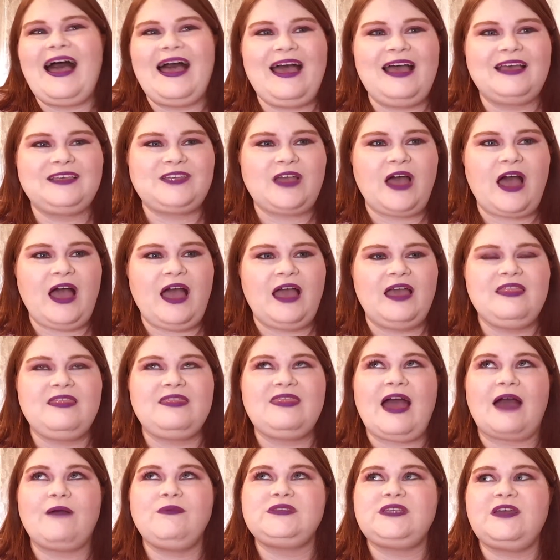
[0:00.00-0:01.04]
so
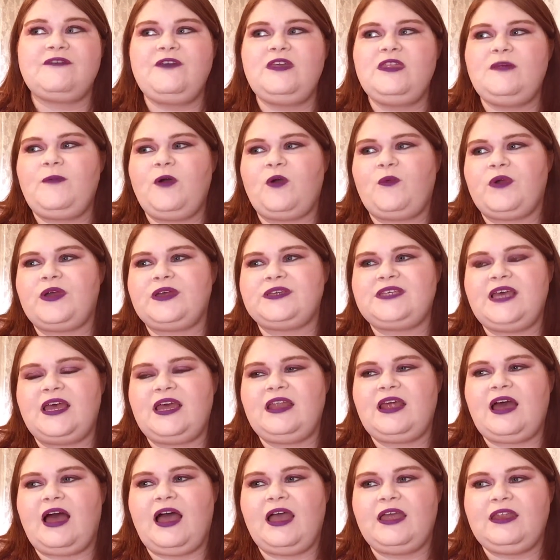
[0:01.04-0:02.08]
that was definitely the book where I
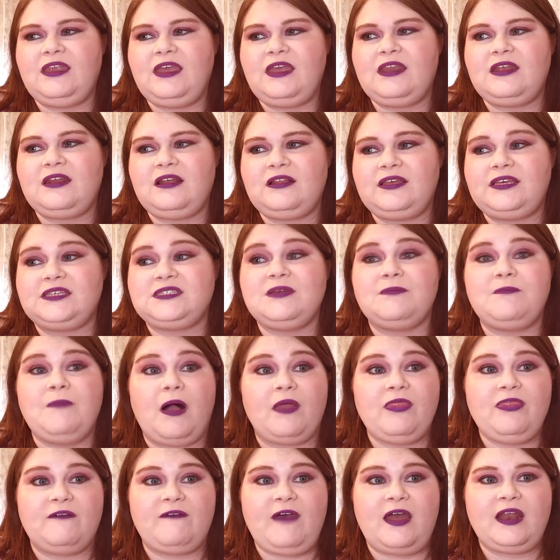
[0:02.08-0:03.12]
said I needed at least a
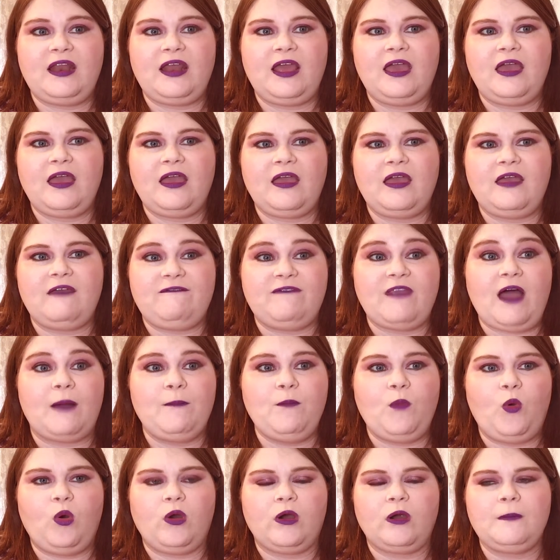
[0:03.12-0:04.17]
month of editing, if not
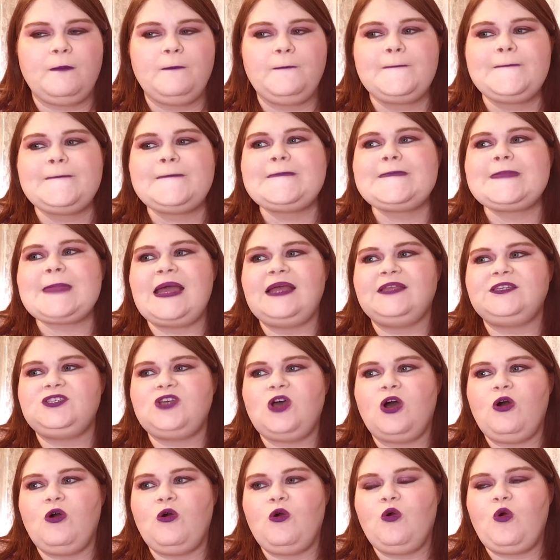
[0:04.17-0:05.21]
more. And
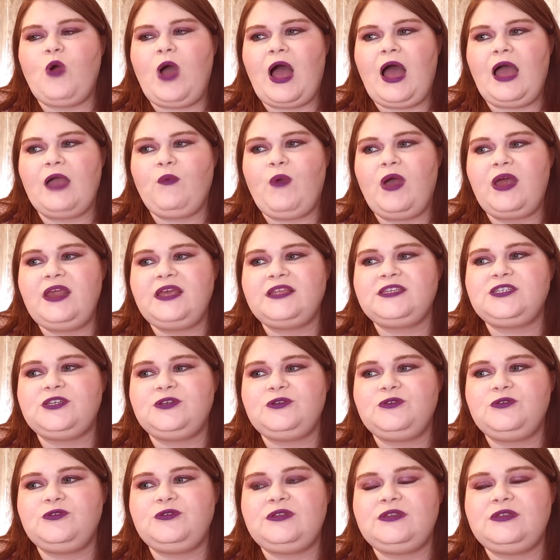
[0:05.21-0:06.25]
so I went
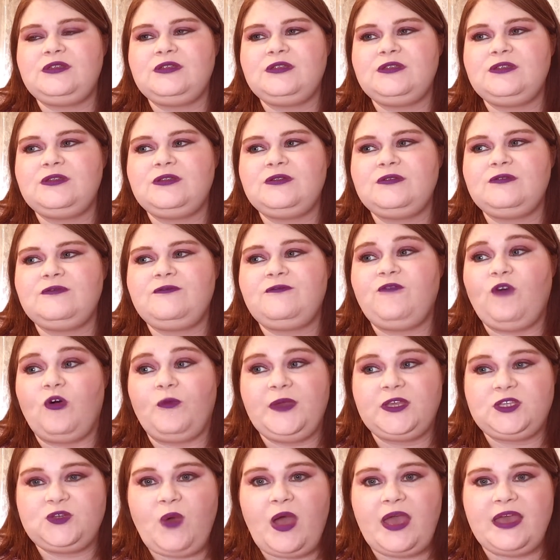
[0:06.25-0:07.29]
into Fool
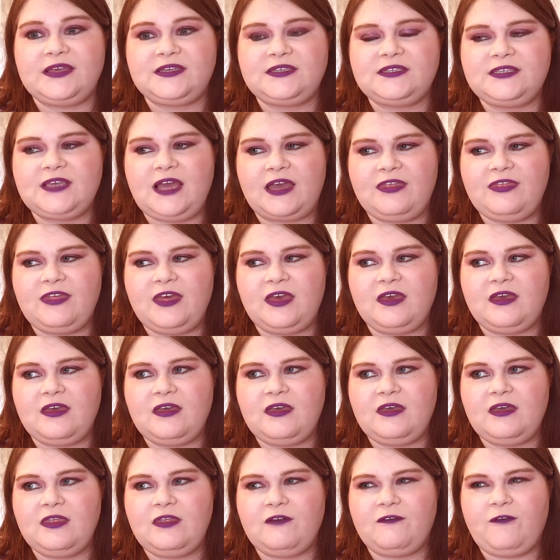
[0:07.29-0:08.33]
Me Twice, I think,
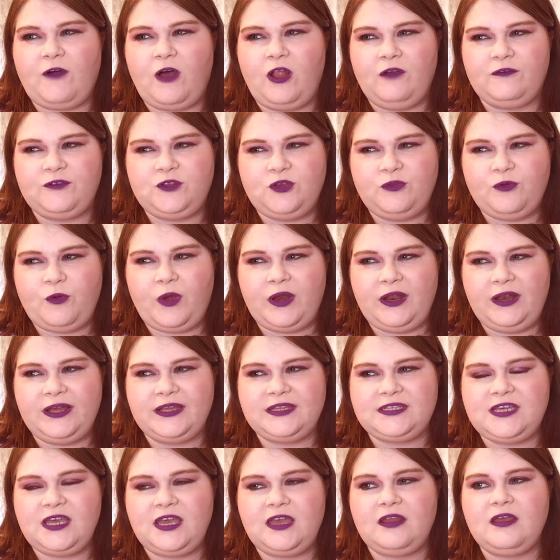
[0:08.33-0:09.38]
the fall of
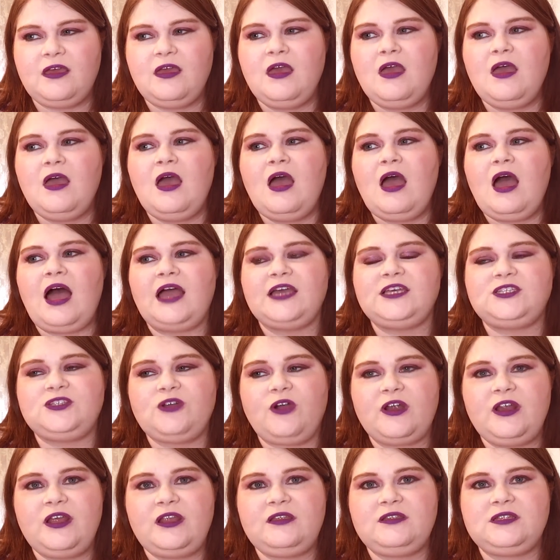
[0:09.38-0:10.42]
2019. I
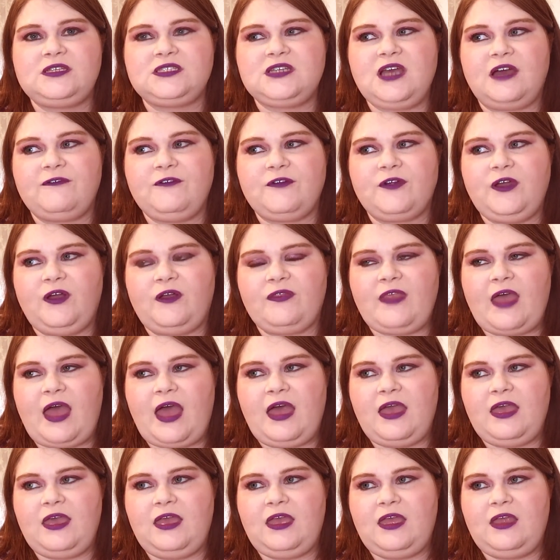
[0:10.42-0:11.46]
started Discovery on
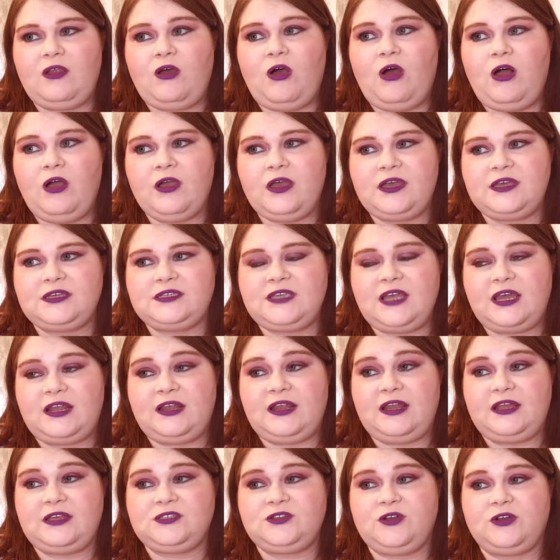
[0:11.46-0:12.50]
that in August,
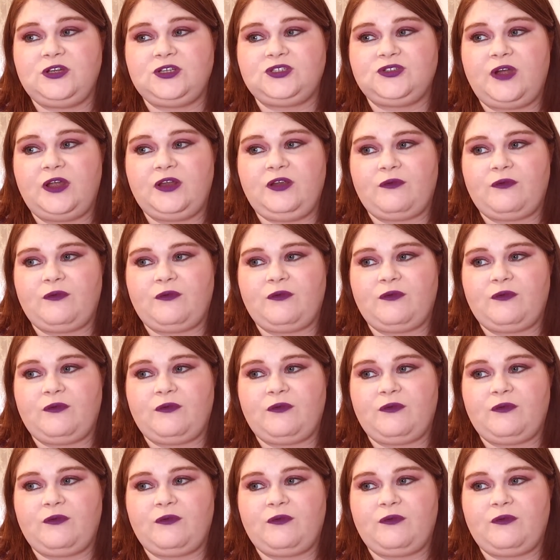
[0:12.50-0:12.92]
and then I started trying to